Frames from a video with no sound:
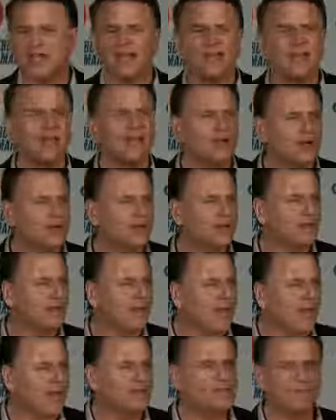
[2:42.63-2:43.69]
And then look at the
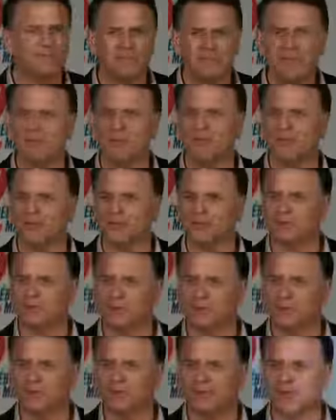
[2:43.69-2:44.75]
lives the people in this
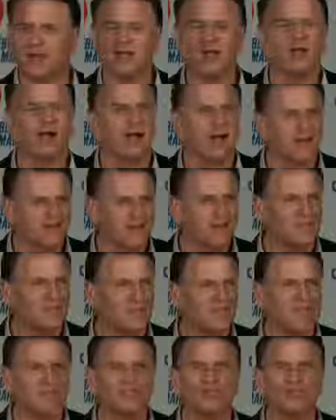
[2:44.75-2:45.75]
room are living.